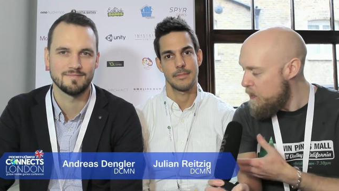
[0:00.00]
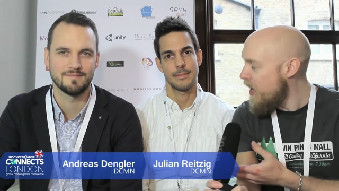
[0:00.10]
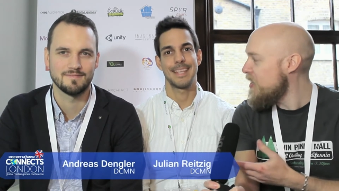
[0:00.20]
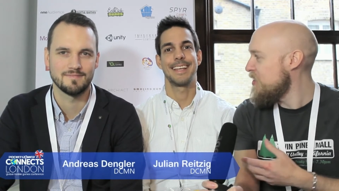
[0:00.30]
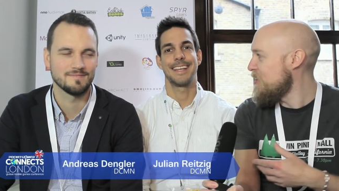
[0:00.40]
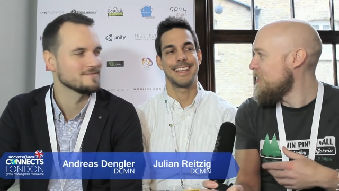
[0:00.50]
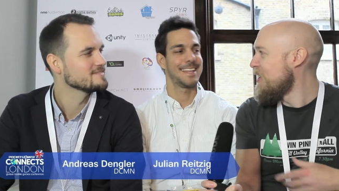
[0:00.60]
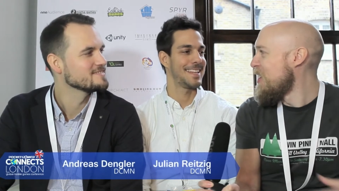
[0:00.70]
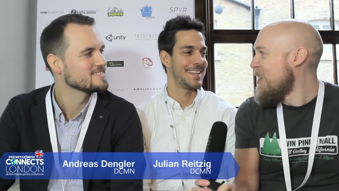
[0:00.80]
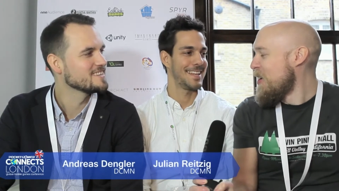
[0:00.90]
Speaker 1: personal
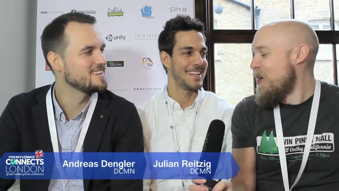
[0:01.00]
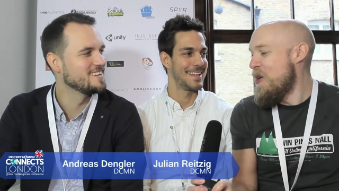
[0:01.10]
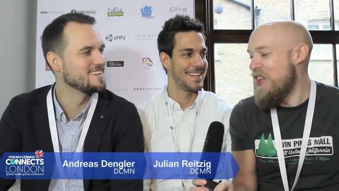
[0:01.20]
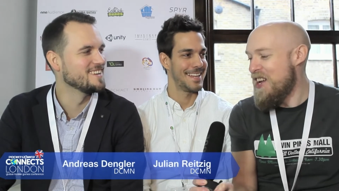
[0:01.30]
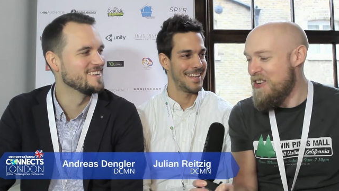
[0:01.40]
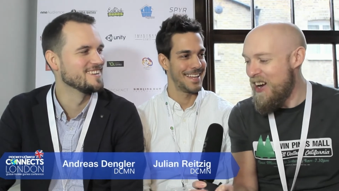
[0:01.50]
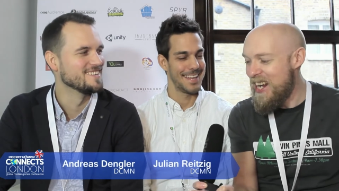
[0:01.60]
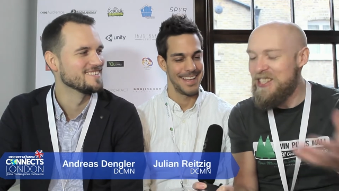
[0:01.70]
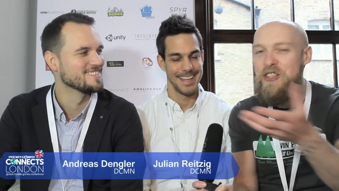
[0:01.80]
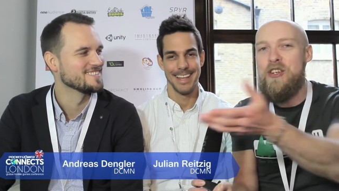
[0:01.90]
with
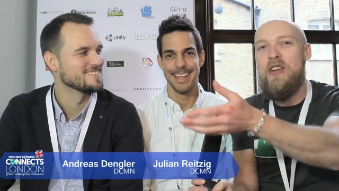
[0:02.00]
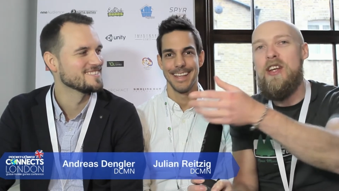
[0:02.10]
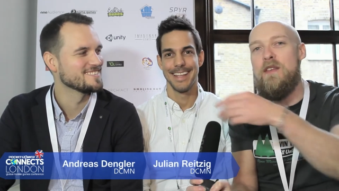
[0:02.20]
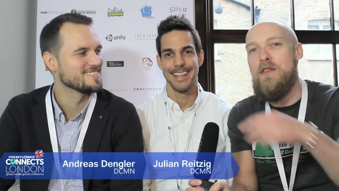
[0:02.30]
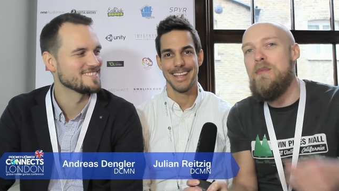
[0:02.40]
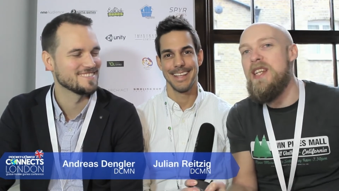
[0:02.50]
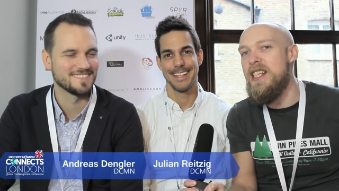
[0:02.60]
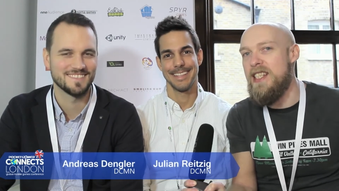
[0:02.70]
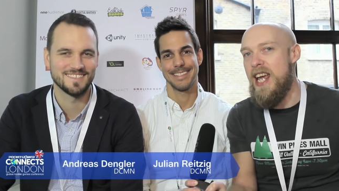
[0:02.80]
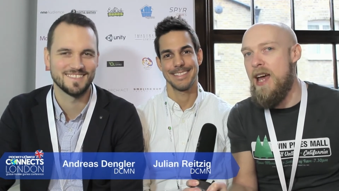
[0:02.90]
Andreas and Julian from D
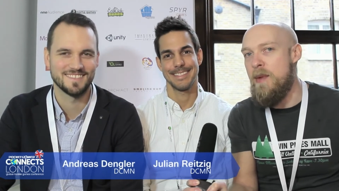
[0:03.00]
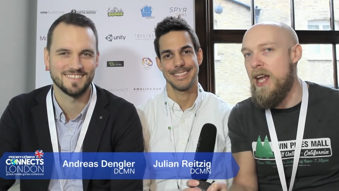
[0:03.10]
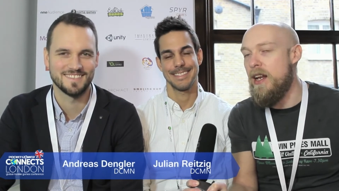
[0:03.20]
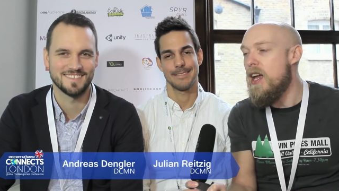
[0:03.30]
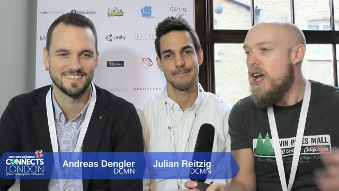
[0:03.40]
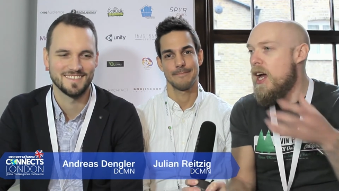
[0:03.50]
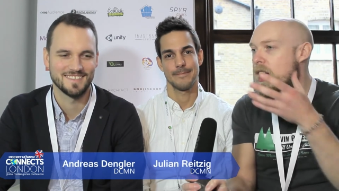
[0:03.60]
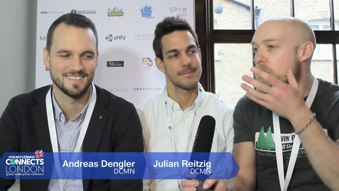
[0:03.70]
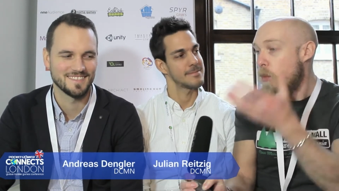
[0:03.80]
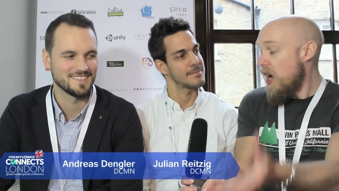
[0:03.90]
C M N.
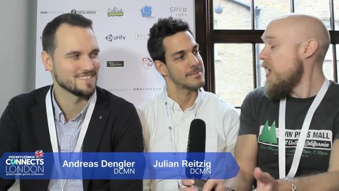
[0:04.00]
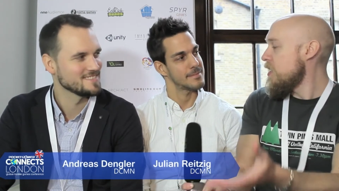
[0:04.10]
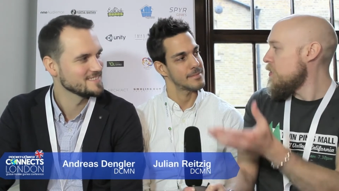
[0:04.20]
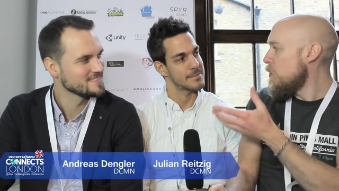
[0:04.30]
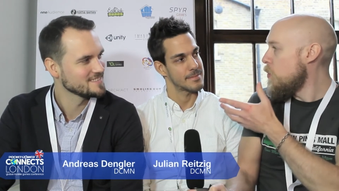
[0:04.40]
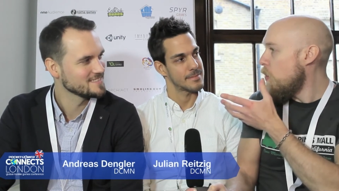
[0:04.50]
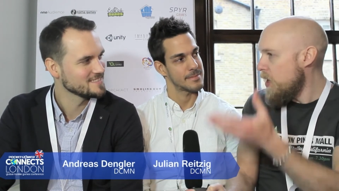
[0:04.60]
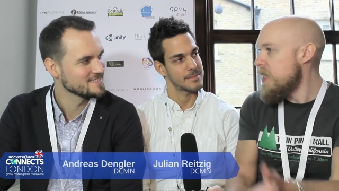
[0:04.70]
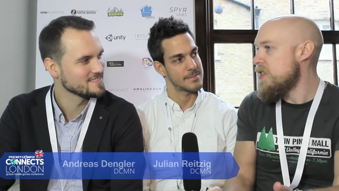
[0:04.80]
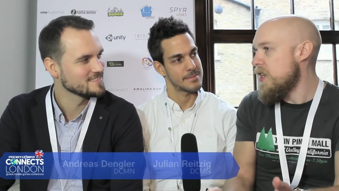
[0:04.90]
Guys,
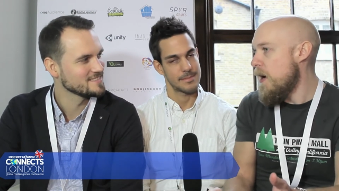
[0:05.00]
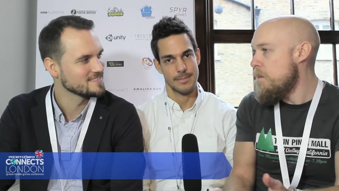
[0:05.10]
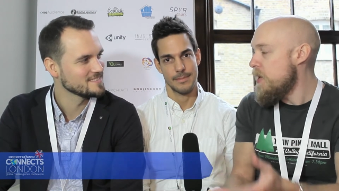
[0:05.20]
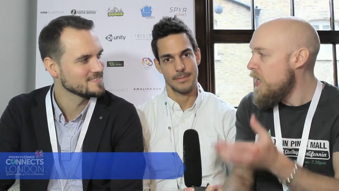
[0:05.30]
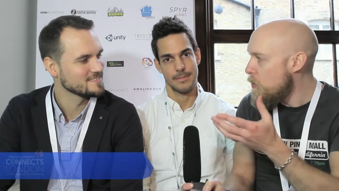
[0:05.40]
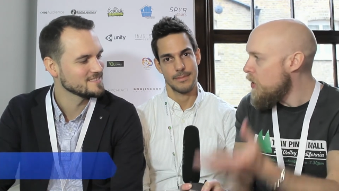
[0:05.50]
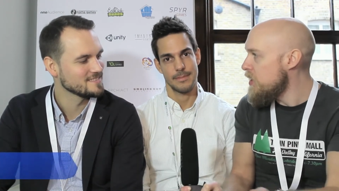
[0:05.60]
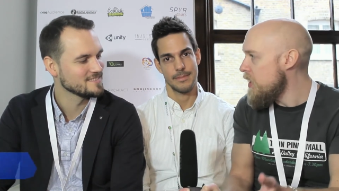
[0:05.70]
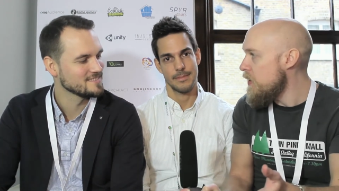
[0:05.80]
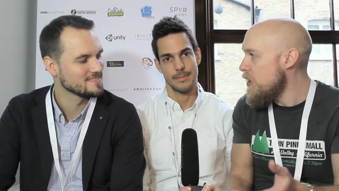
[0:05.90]
what is the company? What
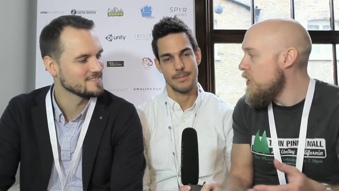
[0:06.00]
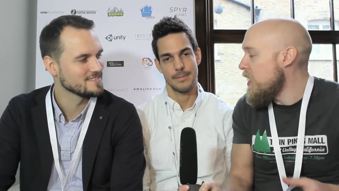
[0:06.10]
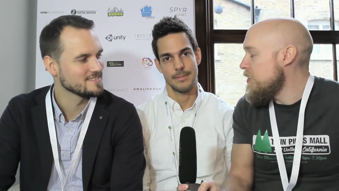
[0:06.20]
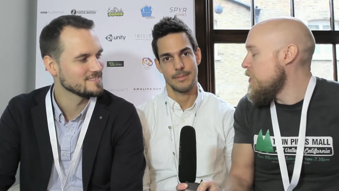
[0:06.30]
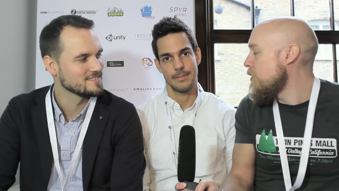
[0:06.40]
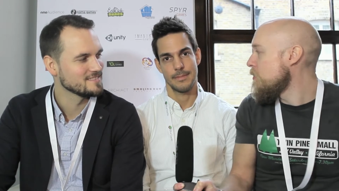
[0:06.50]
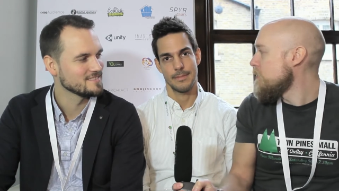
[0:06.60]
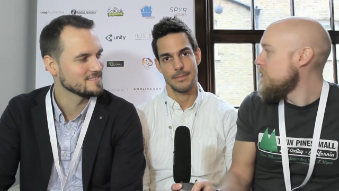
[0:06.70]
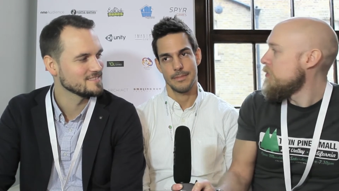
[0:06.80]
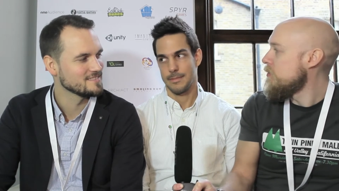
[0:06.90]
Speaker 2: is
Speaker 1: it that you guys do? You
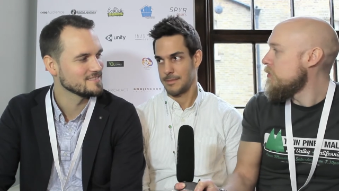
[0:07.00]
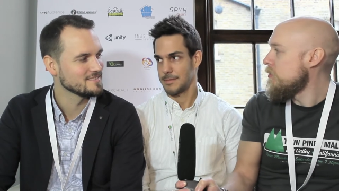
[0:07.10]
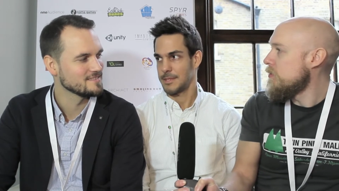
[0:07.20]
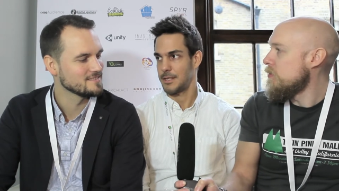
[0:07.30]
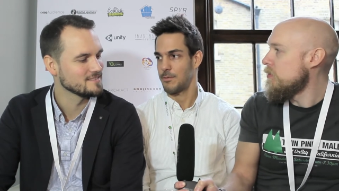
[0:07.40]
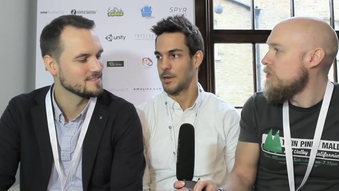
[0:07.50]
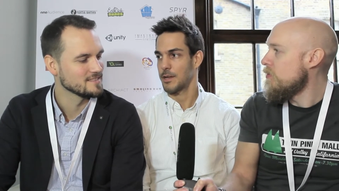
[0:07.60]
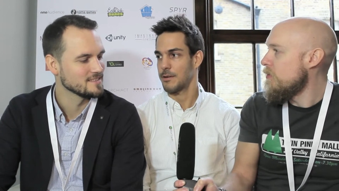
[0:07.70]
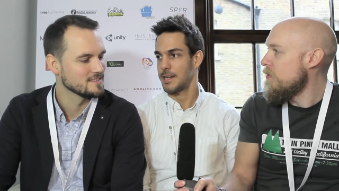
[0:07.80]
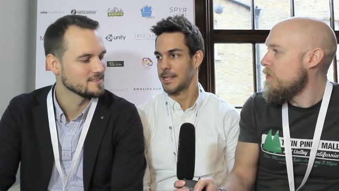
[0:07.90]
want to
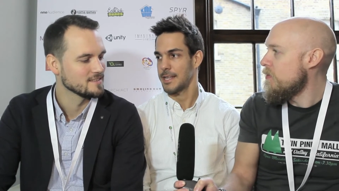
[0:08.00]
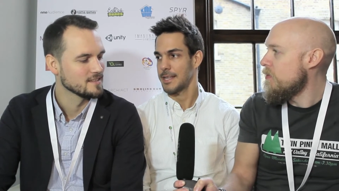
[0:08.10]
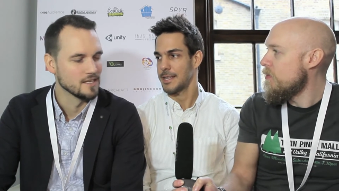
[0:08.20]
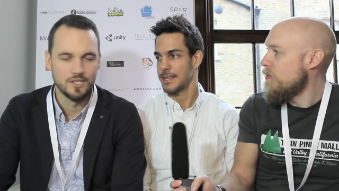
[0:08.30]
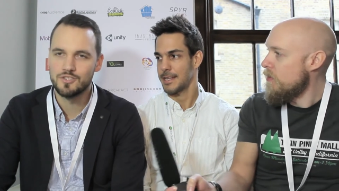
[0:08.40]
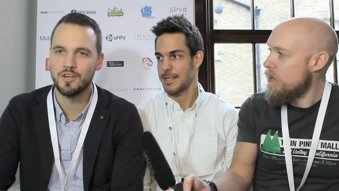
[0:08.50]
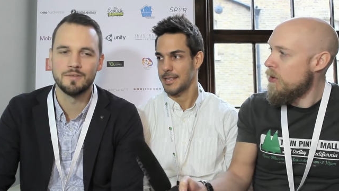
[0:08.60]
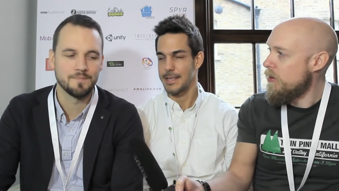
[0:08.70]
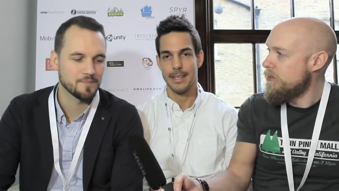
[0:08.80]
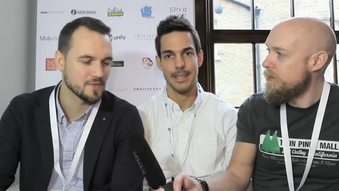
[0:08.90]
go ahead?
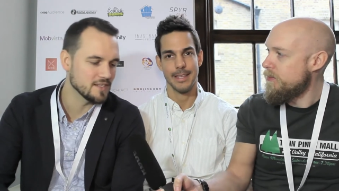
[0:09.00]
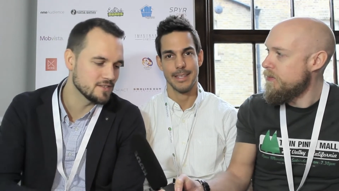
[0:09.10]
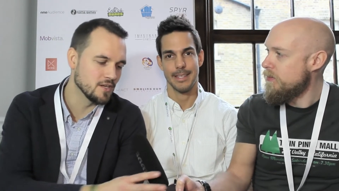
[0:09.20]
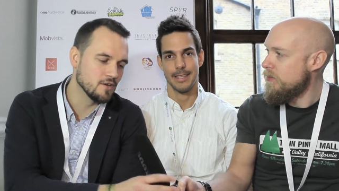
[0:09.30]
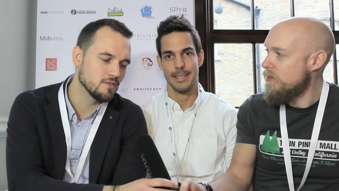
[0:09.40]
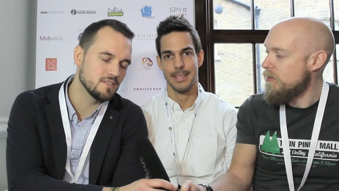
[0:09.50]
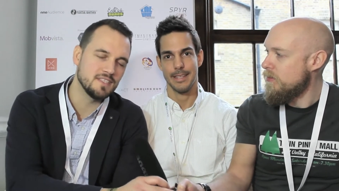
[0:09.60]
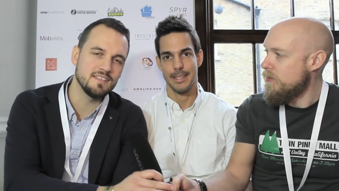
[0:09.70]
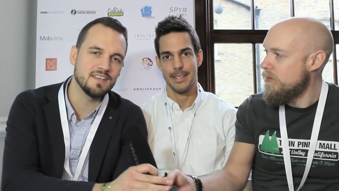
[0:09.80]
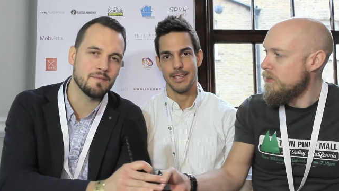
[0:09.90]
Speaker 2: Sure. So
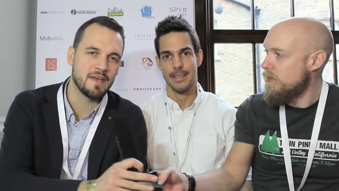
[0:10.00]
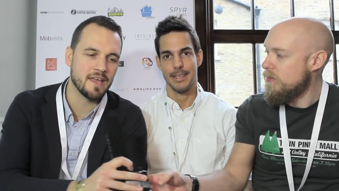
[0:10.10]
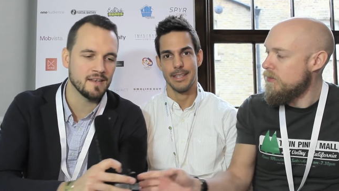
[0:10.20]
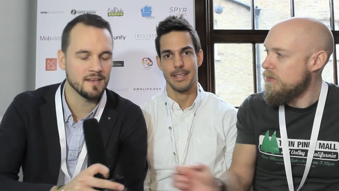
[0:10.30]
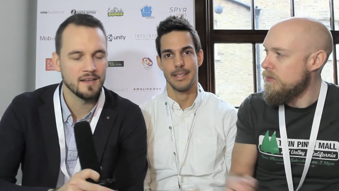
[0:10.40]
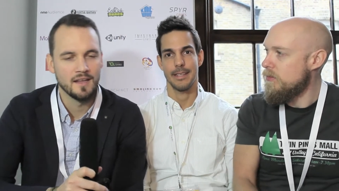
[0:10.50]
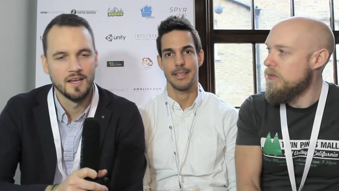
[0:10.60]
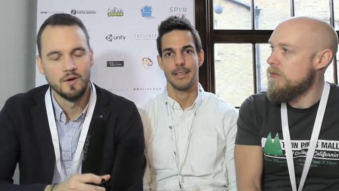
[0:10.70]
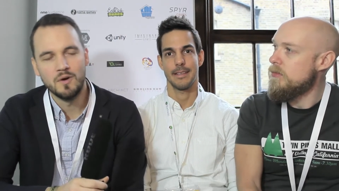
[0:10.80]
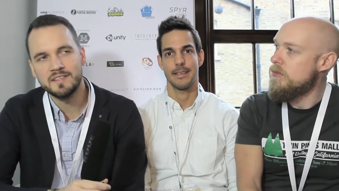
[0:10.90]
D C M N
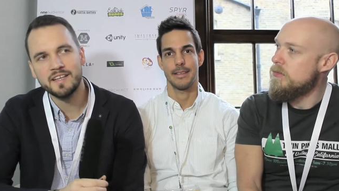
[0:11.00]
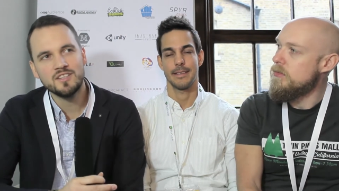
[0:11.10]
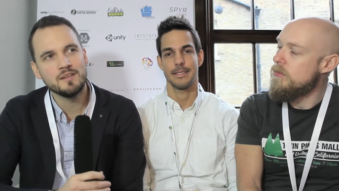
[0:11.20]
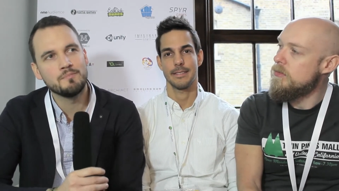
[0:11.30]
was actually